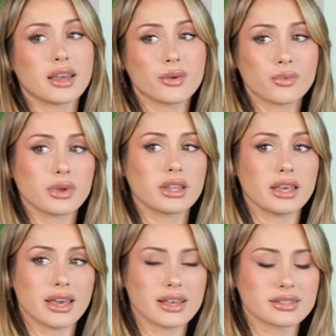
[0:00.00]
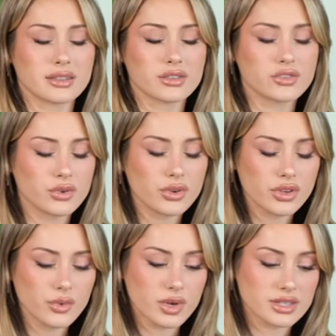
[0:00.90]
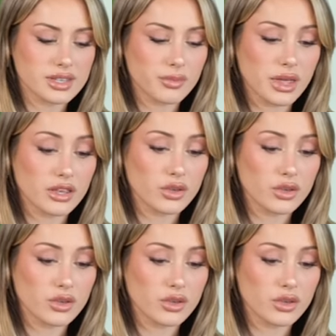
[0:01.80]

It really is and the sooner you accept that